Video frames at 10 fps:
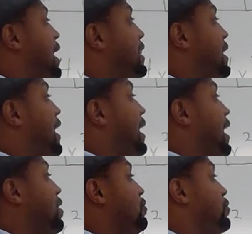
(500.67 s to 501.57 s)
And then I
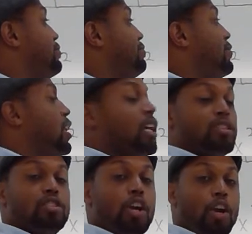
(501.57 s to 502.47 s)
have a
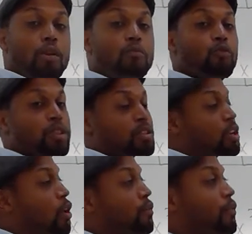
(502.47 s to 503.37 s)
term with
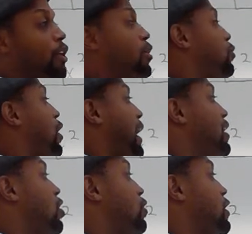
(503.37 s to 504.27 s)
no variable
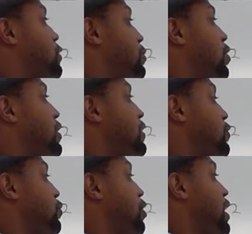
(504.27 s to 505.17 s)
and no
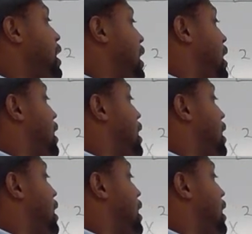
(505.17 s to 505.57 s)
exponent, 3,